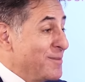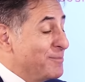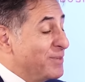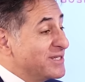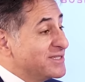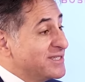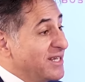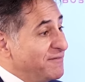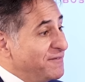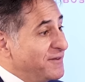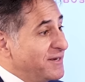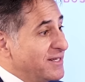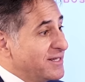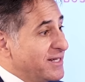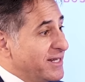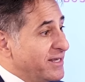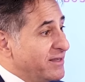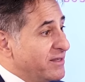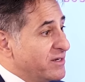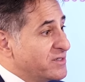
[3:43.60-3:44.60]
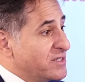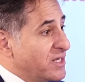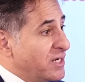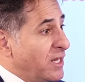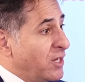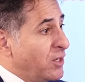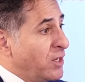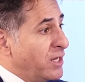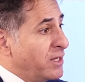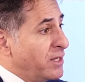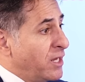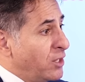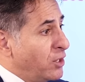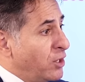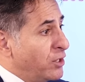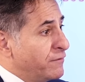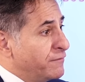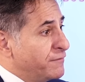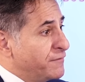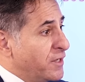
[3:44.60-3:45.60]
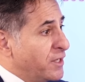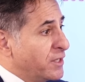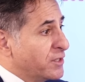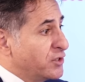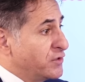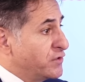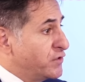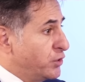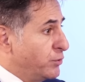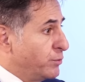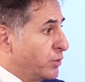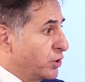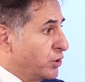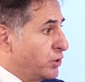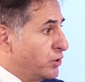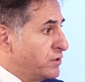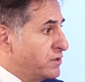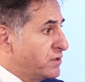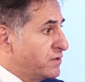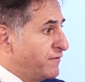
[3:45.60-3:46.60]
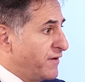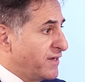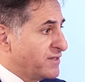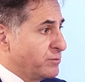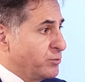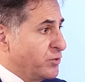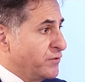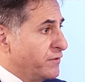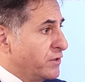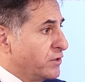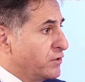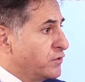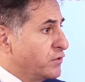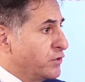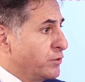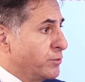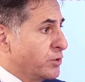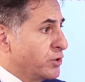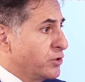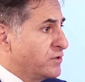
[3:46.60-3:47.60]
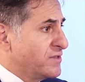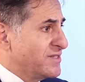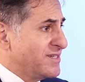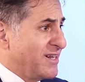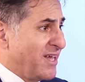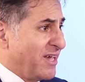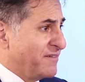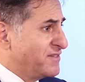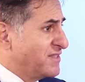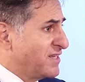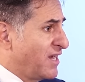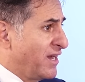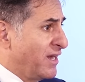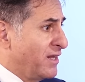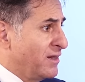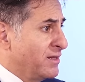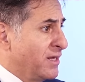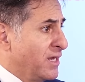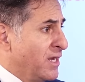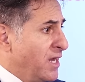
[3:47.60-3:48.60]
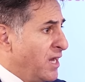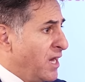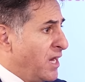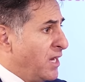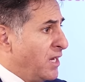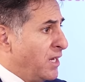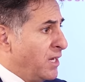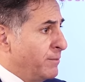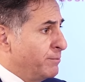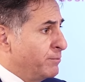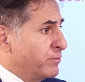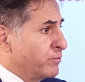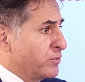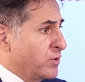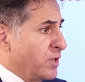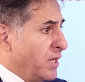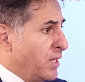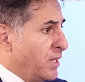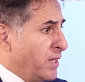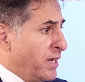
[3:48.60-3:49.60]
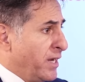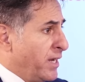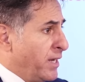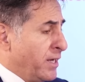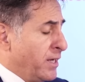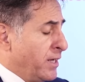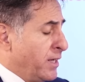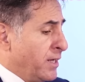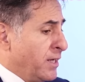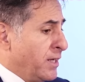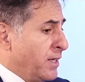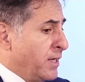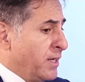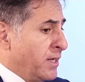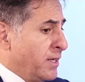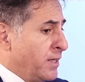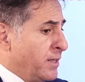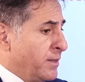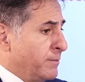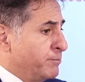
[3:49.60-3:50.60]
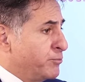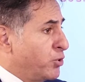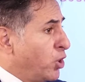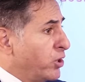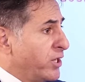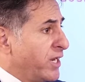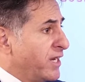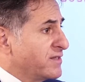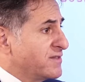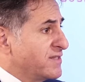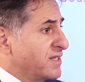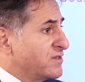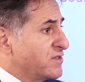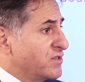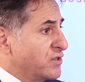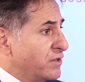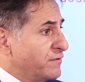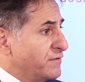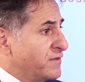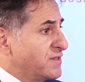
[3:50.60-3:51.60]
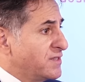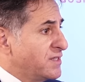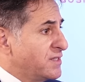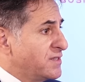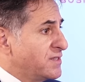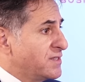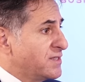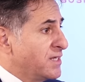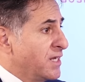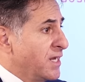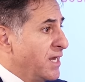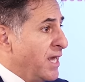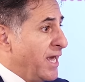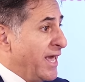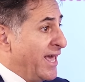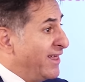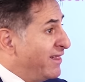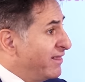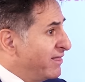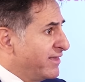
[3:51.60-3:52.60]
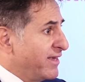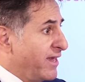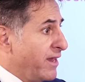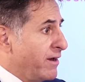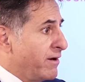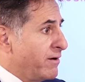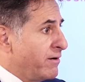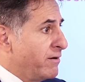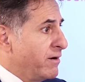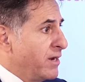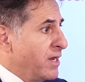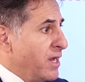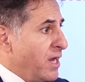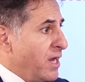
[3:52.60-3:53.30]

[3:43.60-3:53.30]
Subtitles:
But definitely there's a lot of consumer goods, fast moving consumer goods, lifestyle products and services, healthcare,